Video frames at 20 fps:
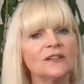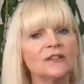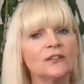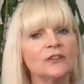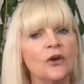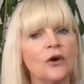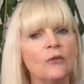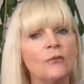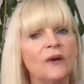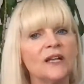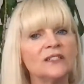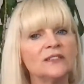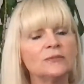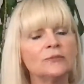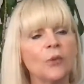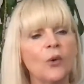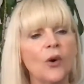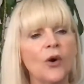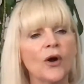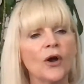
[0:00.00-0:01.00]
so much
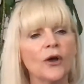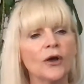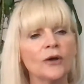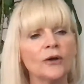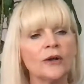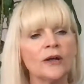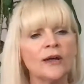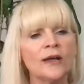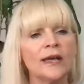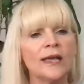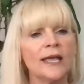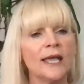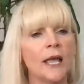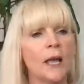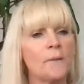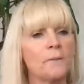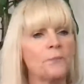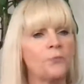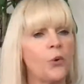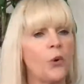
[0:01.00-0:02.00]
more
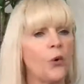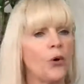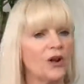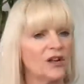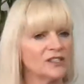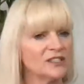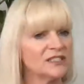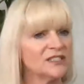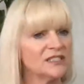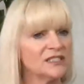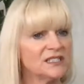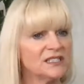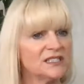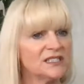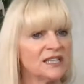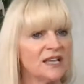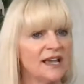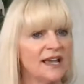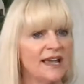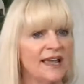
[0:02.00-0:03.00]
importance.